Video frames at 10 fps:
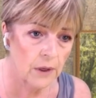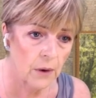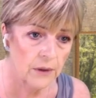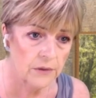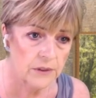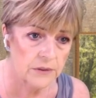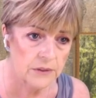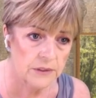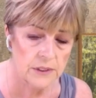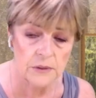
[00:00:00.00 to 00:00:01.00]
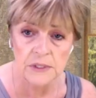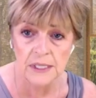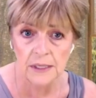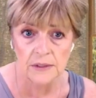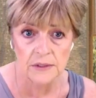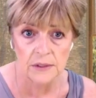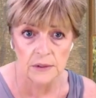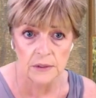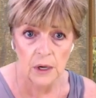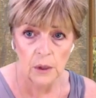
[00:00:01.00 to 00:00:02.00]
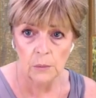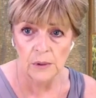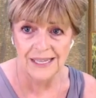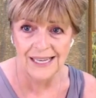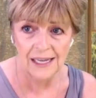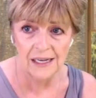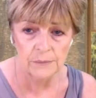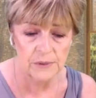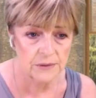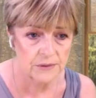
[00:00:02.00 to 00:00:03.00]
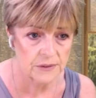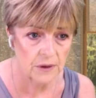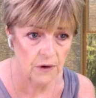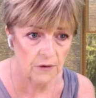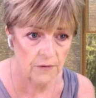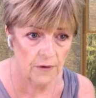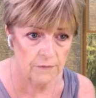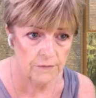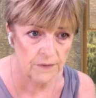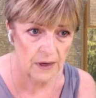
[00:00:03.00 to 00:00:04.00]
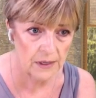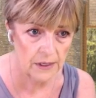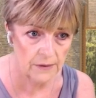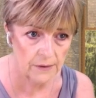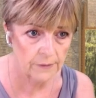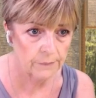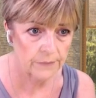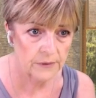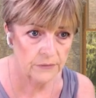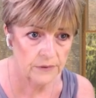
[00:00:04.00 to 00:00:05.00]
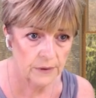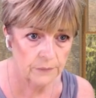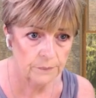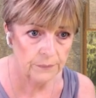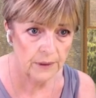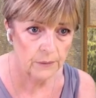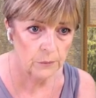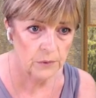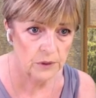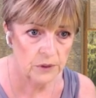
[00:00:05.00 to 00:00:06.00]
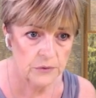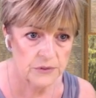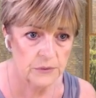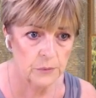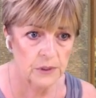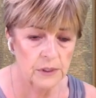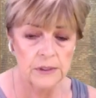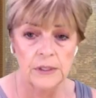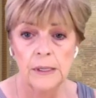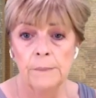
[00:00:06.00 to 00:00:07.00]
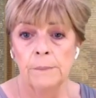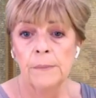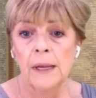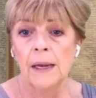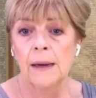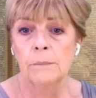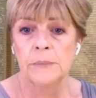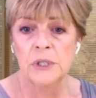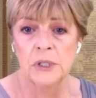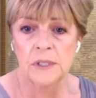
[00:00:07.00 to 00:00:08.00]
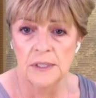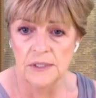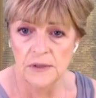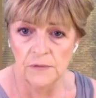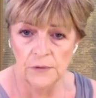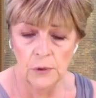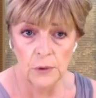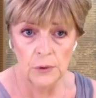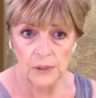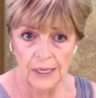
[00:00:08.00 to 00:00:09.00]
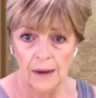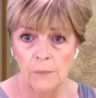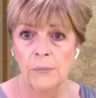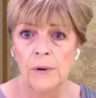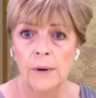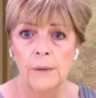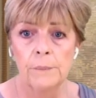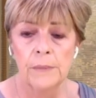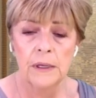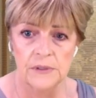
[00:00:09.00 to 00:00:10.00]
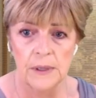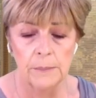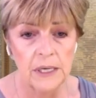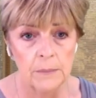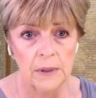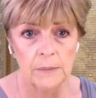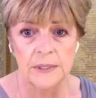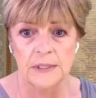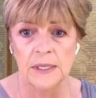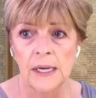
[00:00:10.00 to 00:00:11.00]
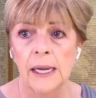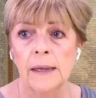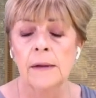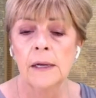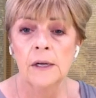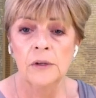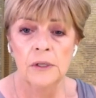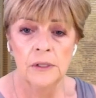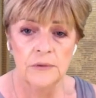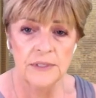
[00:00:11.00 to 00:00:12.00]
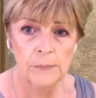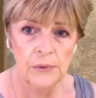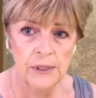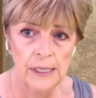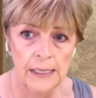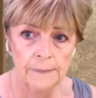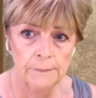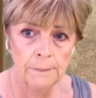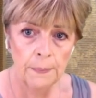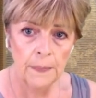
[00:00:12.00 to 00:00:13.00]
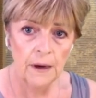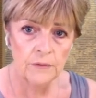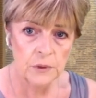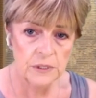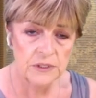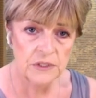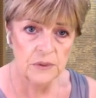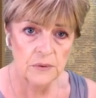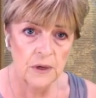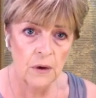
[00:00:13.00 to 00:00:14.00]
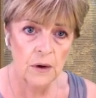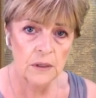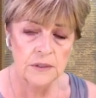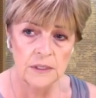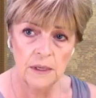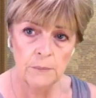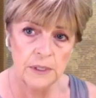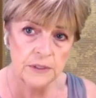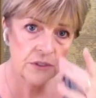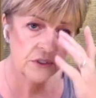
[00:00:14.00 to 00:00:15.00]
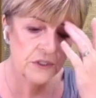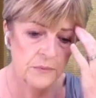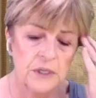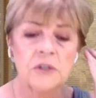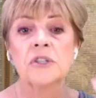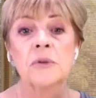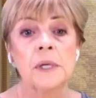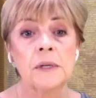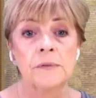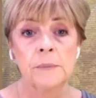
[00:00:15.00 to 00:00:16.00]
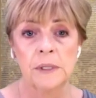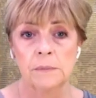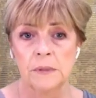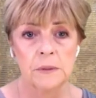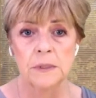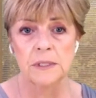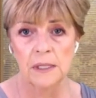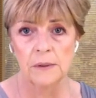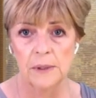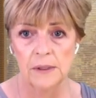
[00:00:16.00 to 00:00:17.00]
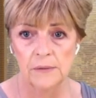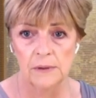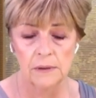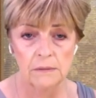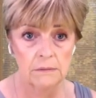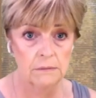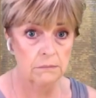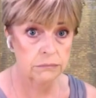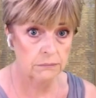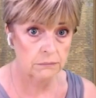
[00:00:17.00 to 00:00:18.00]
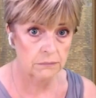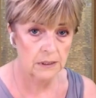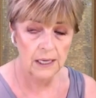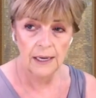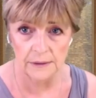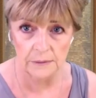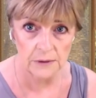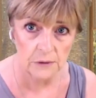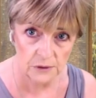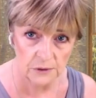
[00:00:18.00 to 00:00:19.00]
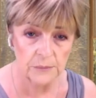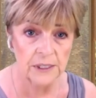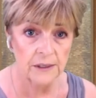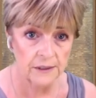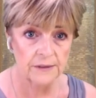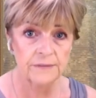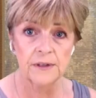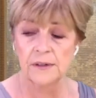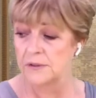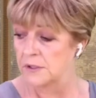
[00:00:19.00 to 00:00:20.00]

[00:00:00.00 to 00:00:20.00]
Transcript: card that's associated with the element of fire. So we'll use the word ambitions for the Emperor. Somebody might be saying, you know something? I've got these 2 cards, and that person just went, just read it for me. I don't want to tell you anything. No, you're human, and I've done it